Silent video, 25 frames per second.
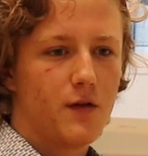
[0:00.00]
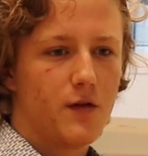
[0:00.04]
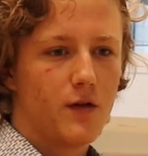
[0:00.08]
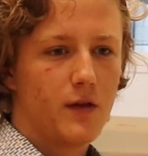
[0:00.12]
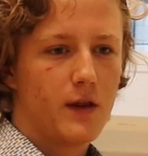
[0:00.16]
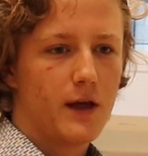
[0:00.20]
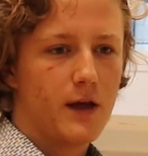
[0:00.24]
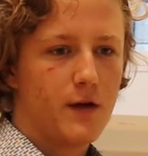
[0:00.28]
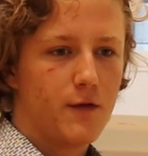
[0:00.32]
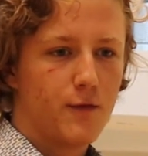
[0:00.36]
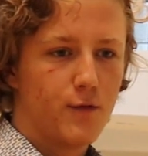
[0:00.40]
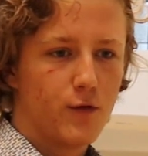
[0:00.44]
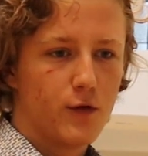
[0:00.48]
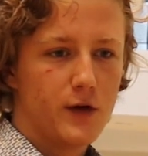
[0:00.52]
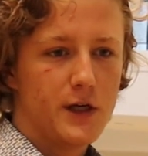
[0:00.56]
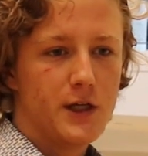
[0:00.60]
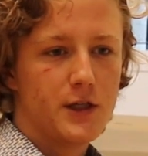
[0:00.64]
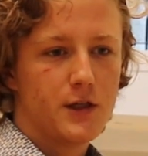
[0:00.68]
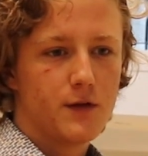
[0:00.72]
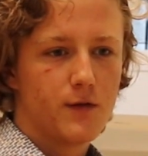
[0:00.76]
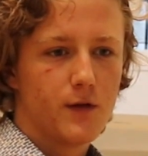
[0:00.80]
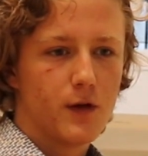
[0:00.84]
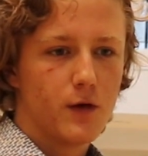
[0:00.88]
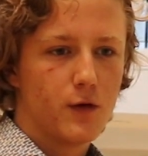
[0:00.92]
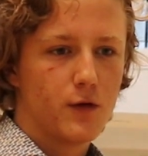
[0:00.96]
Then for
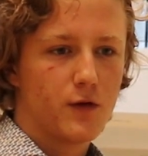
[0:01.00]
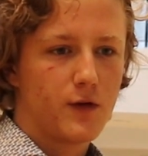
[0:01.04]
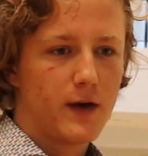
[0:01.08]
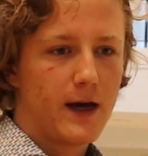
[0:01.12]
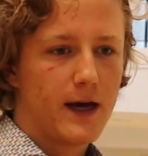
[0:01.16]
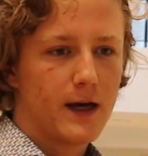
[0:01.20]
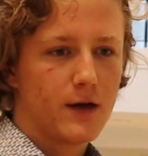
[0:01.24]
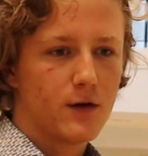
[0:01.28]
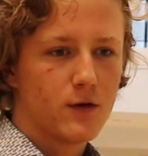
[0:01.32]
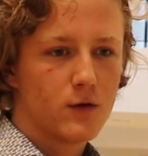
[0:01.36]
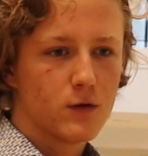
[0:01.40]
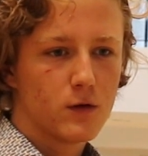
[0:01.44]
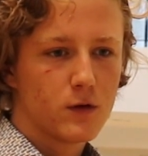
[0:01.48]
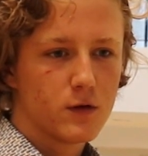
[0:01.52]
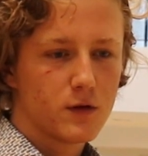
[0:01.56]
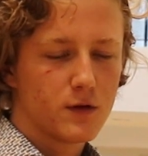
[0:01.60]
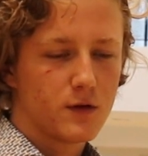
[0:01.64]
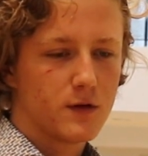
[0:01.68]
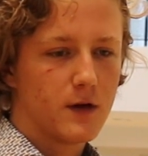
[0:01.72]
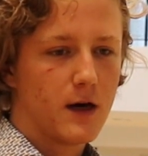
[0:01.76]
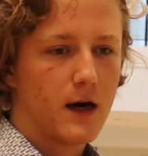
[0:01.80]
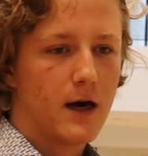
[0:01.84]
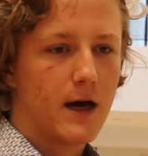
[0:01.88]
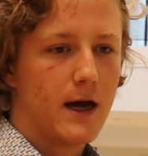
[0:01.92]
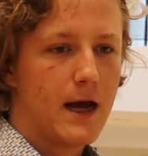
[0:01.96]
each of those
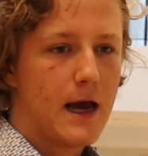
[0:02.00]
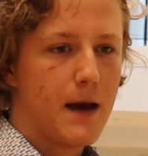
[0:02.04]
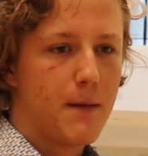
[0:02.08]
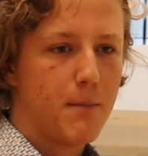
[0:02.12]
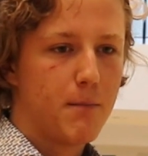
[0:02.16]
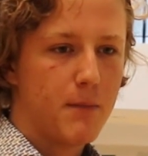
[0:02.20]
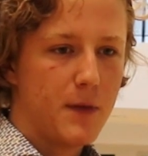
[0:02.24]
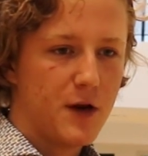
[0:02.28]
angles, I am